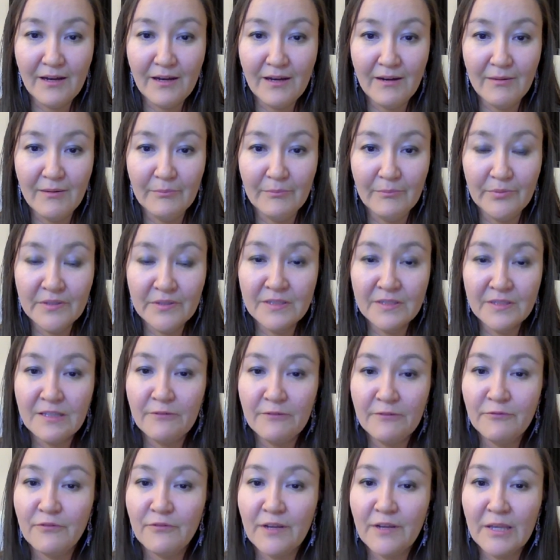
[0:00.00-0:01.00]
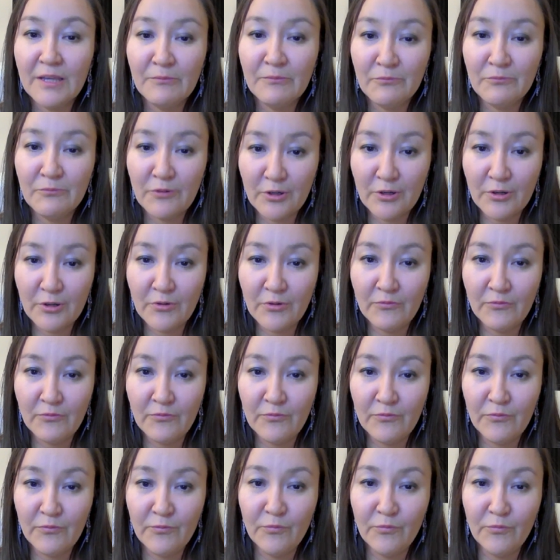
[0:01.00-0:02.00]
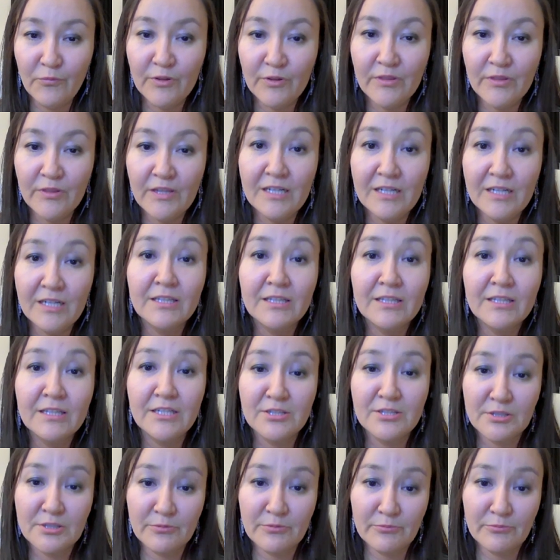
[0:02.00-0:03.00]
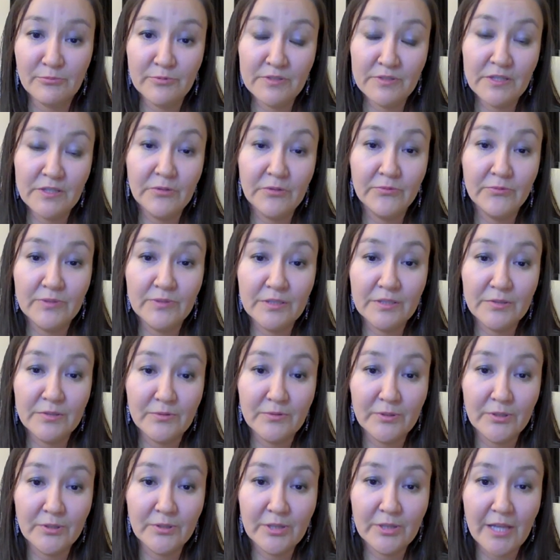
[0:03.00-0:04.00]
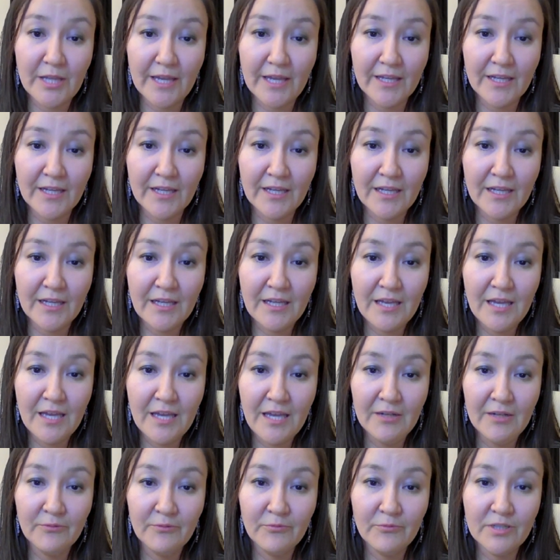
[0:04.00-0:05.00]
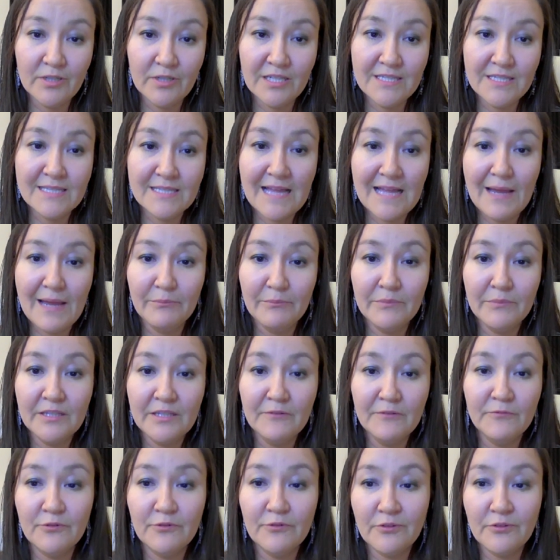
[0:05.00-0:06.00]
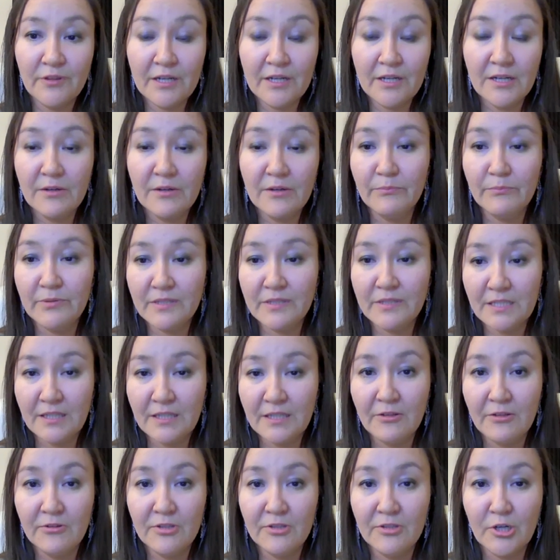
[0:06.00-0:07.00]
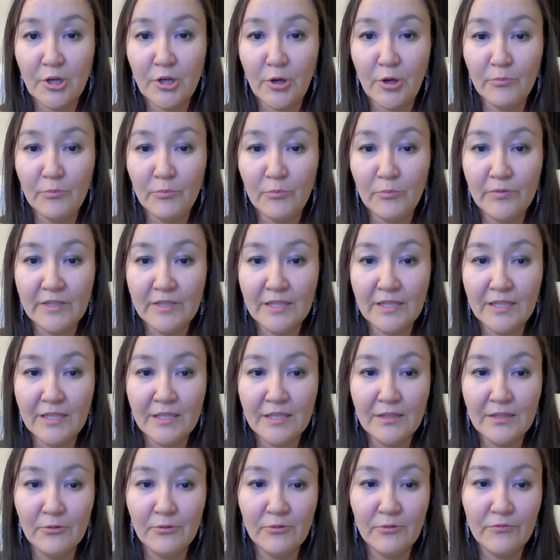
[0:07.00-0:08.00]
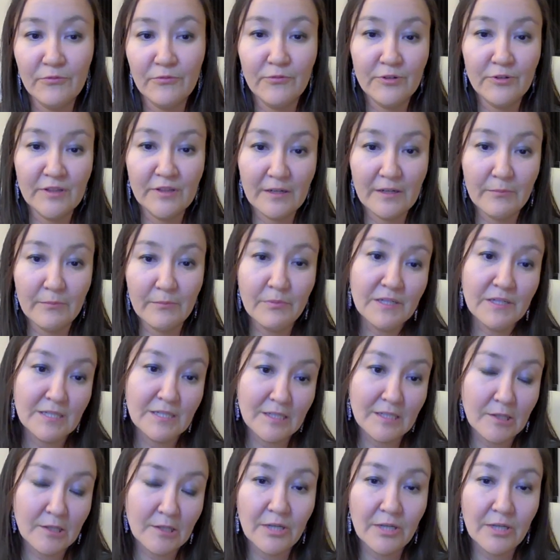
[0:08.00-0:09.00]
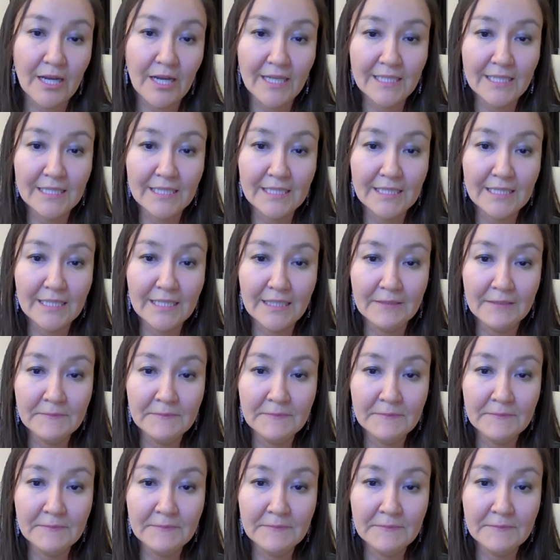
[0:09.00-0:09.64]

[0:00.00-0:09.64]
build a framework of what their leadership was going to look like. And what does that mean for their particular company or for their particular idea?